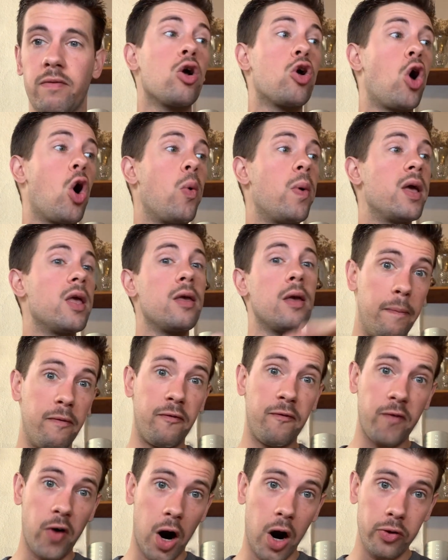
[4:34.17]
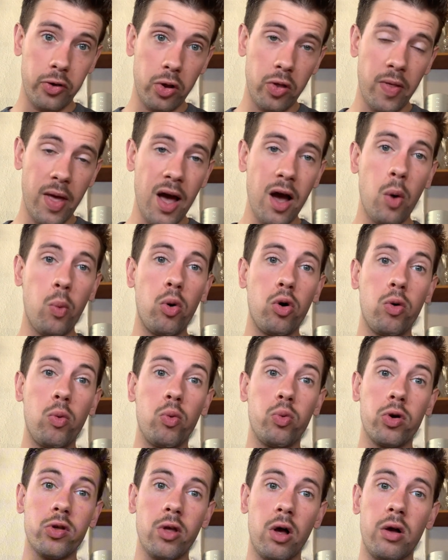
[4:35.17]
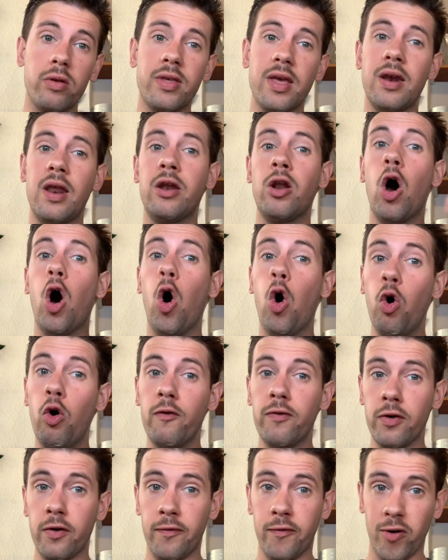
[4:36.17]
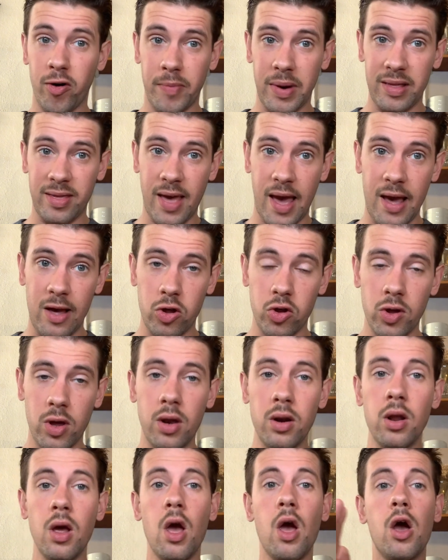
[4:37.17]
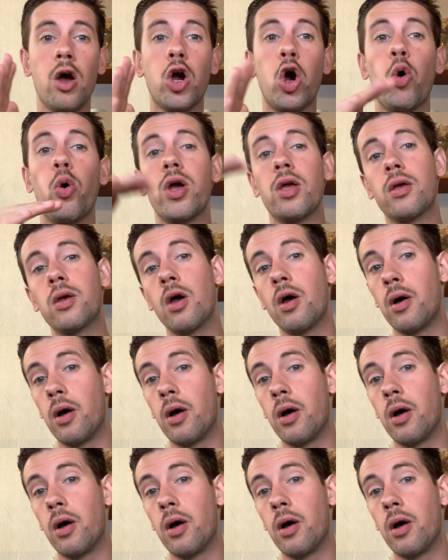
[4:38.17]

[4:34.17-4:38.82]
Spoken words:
Going farther than that will result in an over fermentation. Going